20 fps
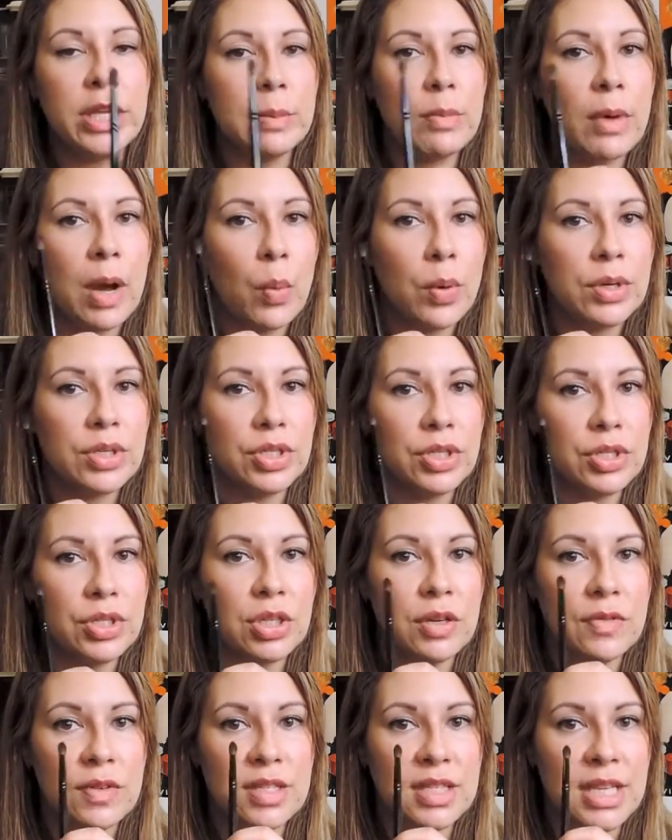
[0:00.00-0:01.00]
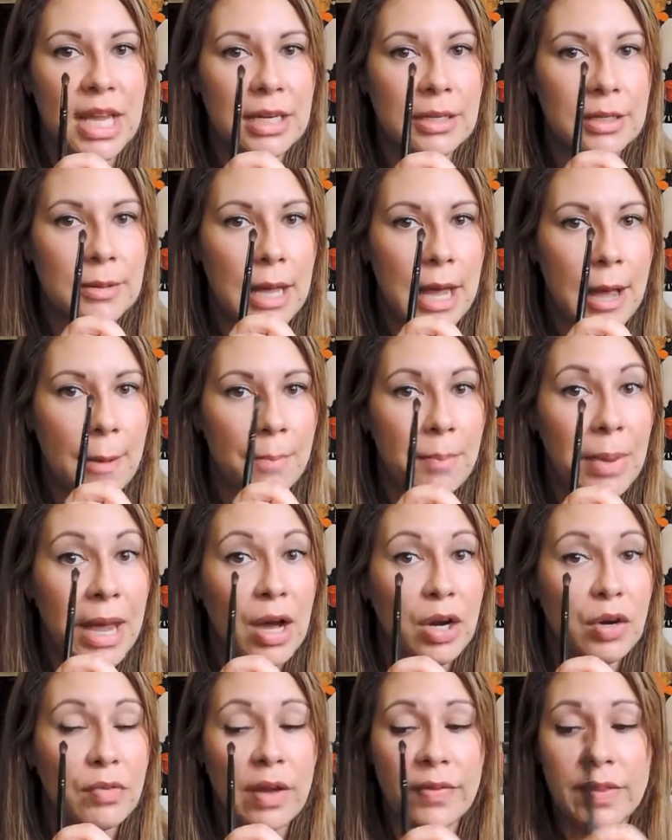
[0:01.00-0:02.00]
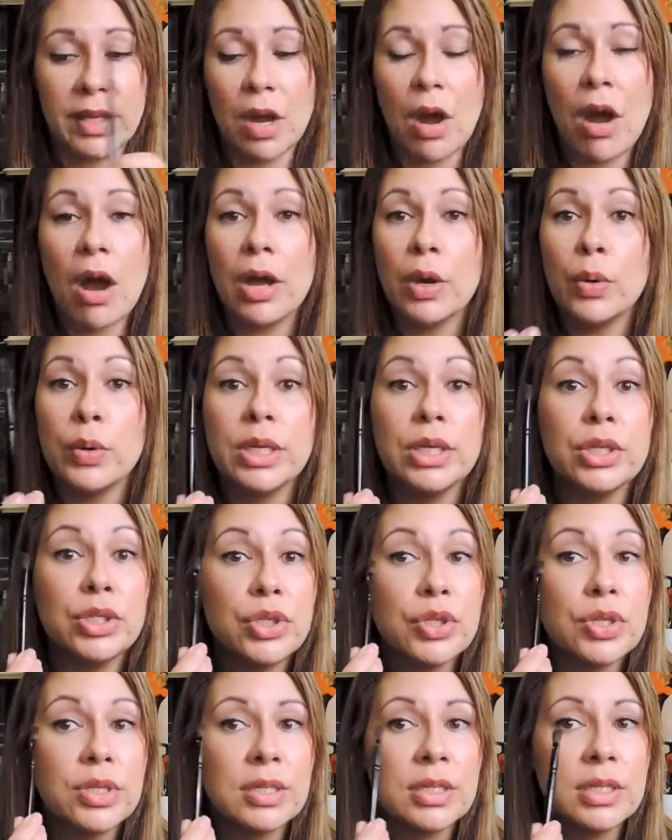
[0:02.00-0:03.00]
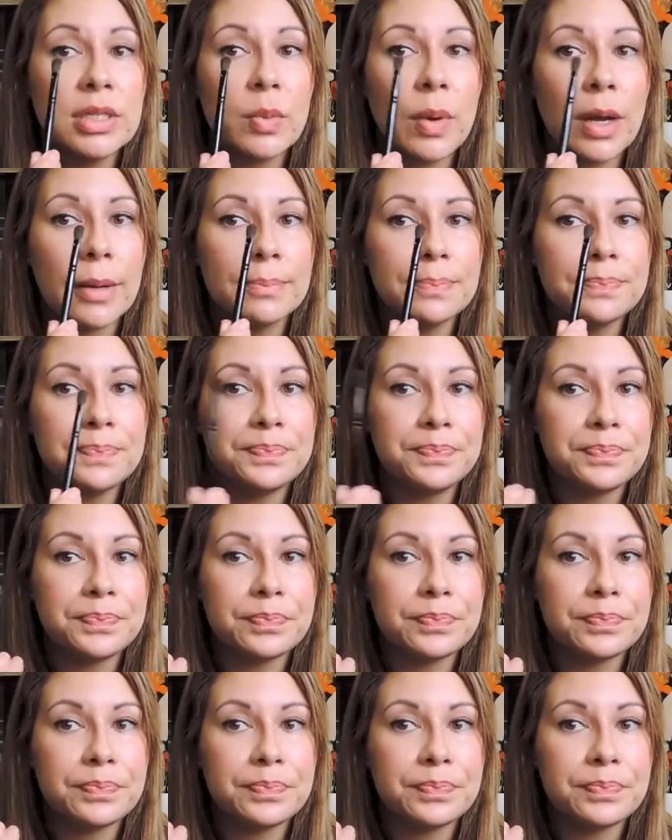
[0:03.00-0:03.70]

you might want to sort of set powder around the eye, or you could use this one.